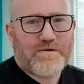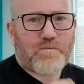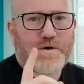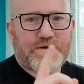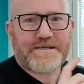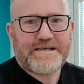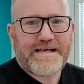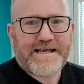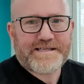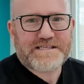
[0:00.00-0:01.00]
One
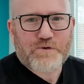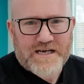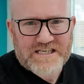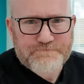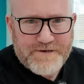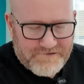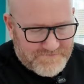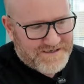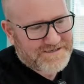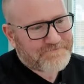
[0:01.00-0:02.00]
is to
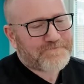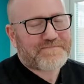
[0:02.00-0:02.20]
experiment.